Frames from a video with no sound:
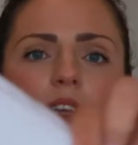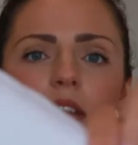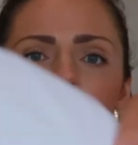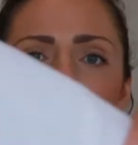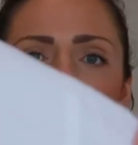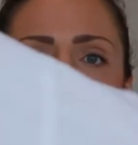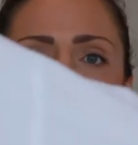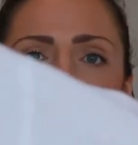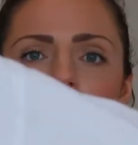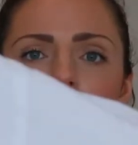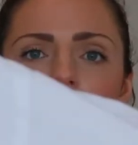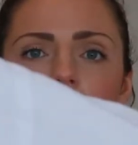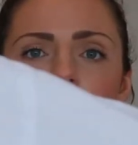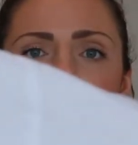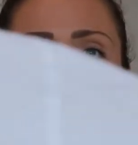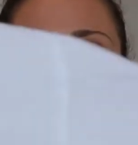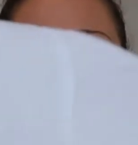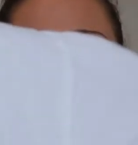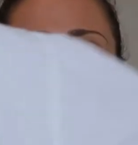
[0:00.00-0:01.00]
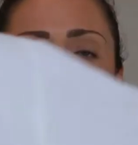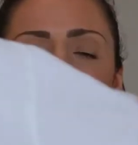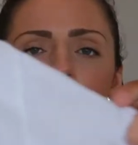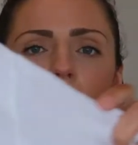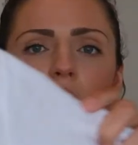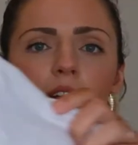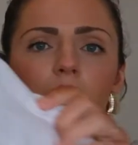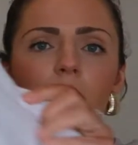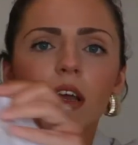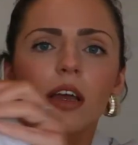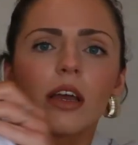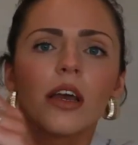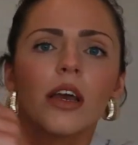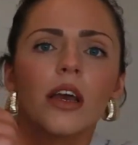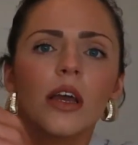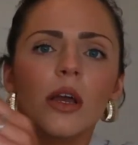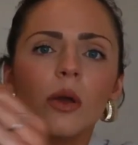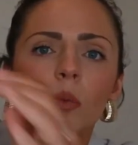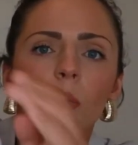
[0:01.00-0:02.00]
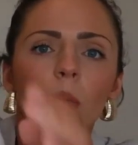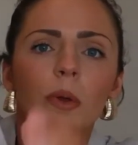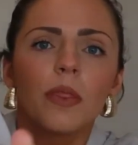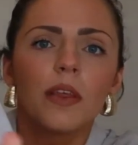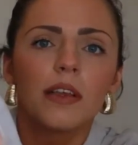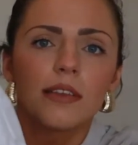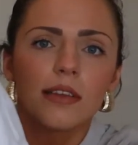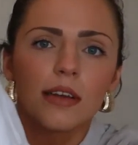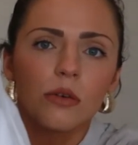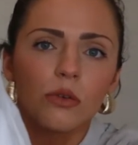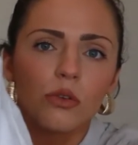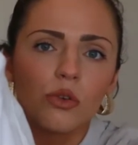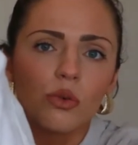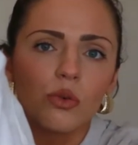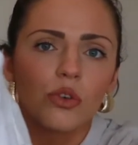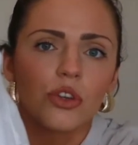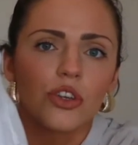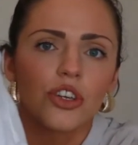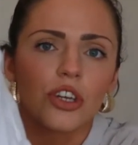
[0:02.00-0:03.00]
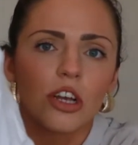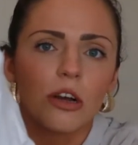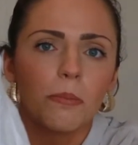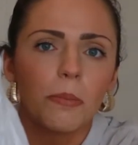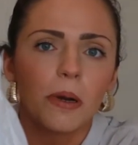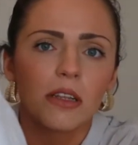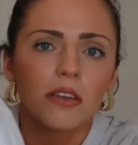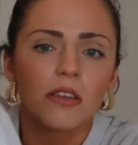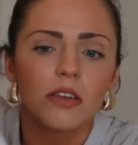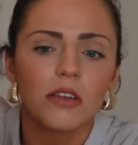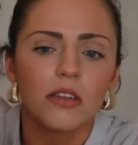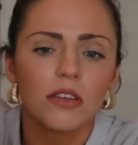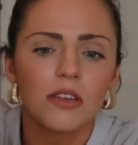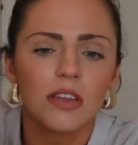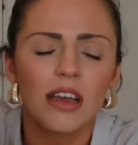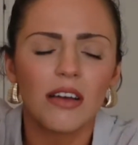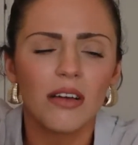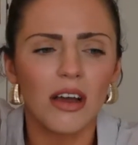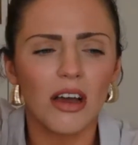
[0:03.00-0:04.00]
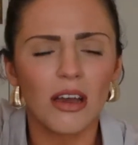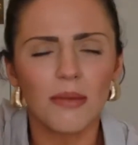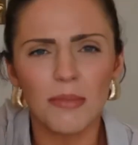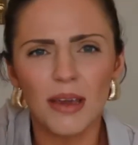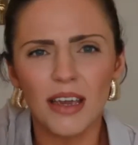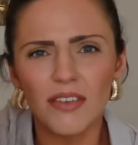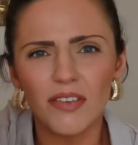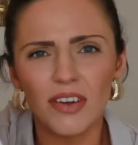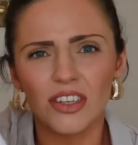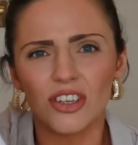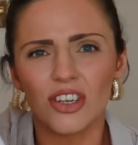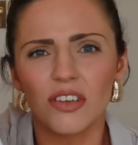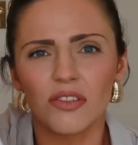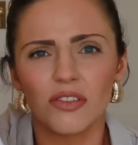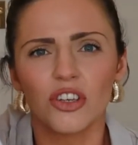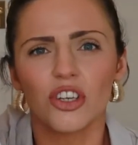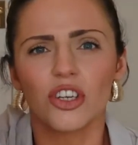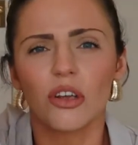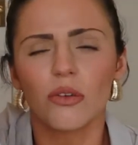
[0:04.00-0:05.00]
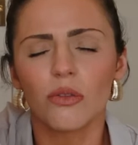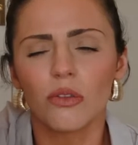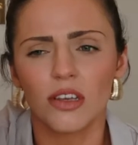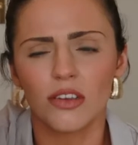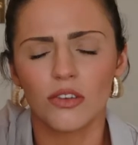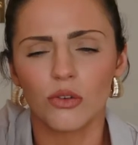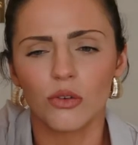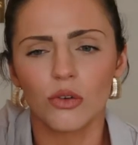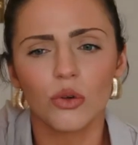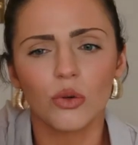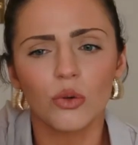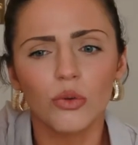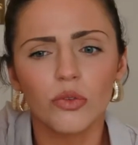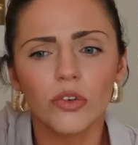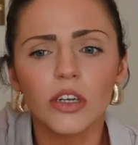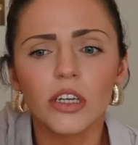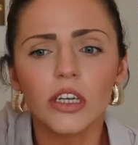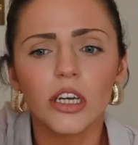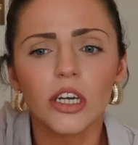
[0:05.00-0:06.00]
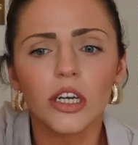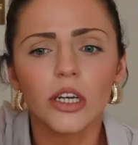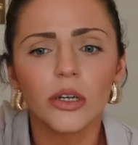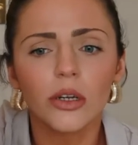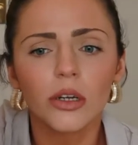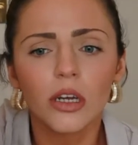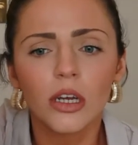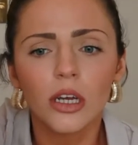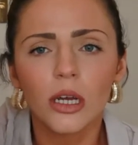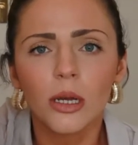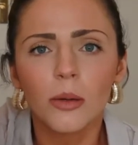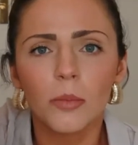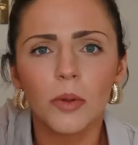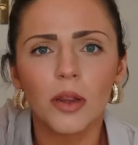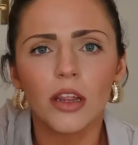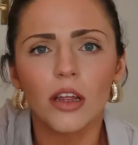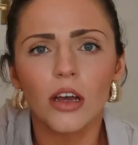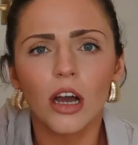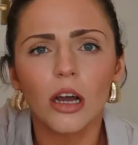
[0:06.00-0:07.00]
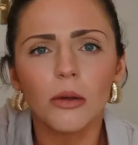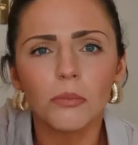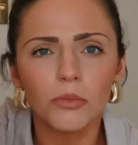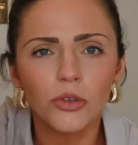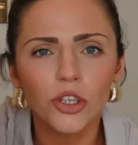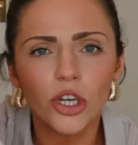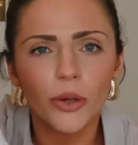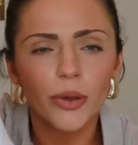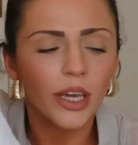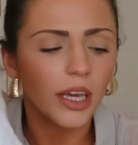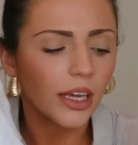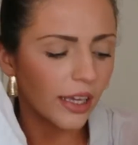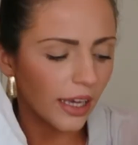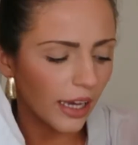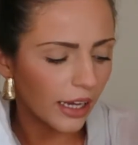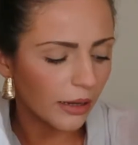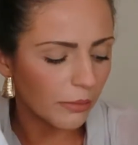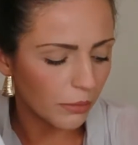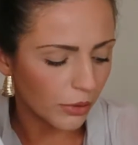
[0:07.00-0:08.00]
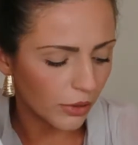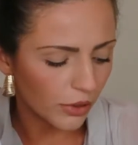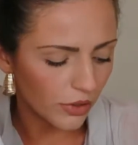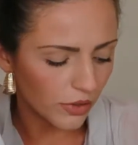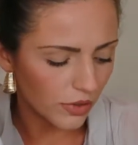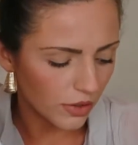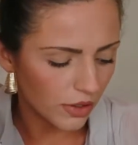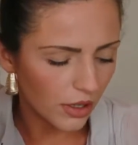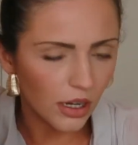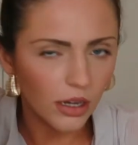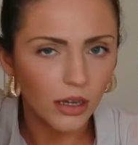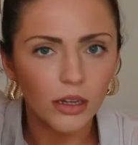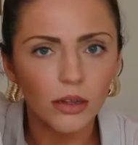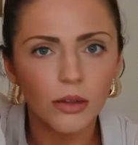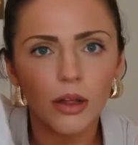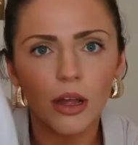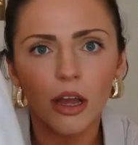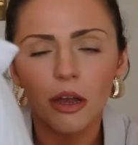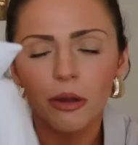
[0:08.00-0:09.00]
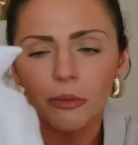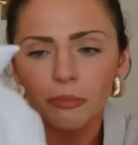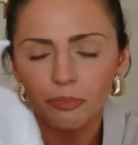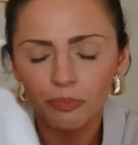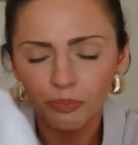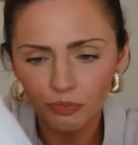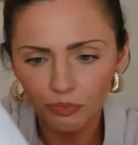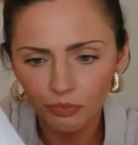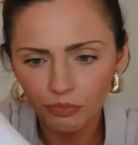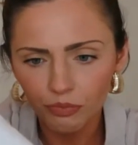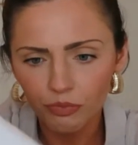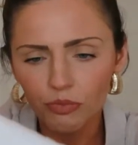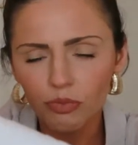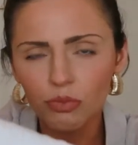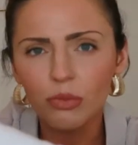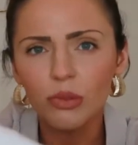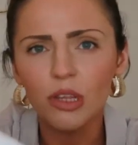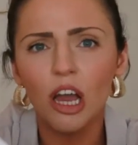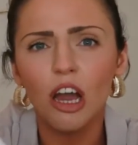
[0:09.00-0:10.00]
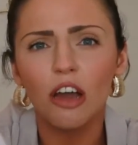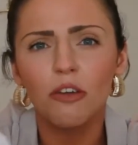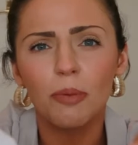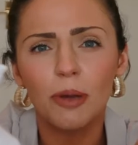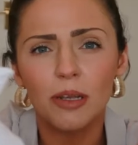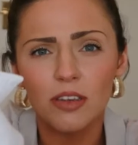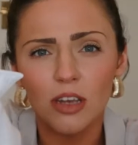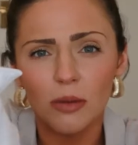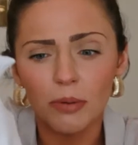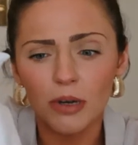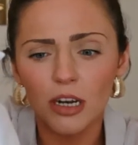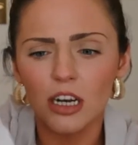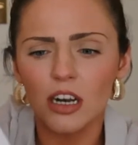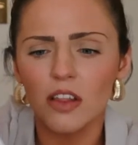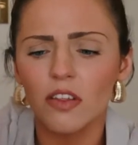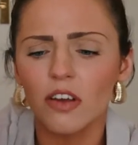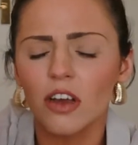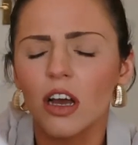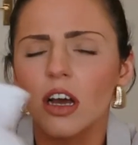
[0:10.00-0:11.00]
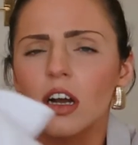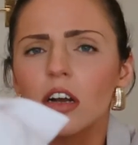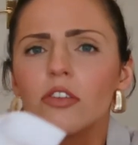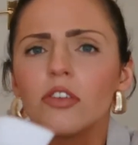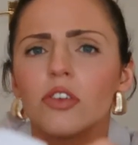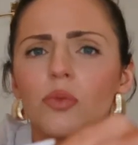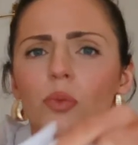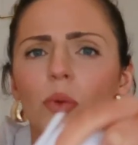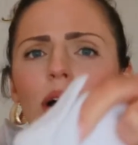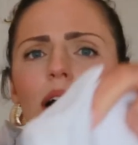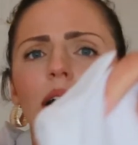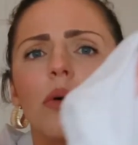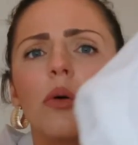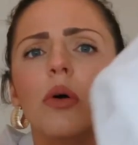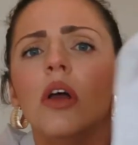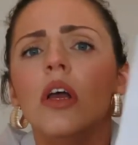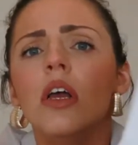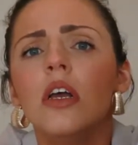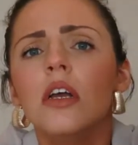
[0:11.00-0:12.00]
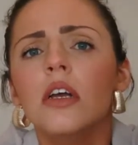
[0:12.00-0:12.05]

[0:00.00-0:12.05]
It's in this linen fabric with these little tortoiseshell buttons. I may have actually even shown this on a haul video, but I'm showing it again because um, I picked up in another colour as well.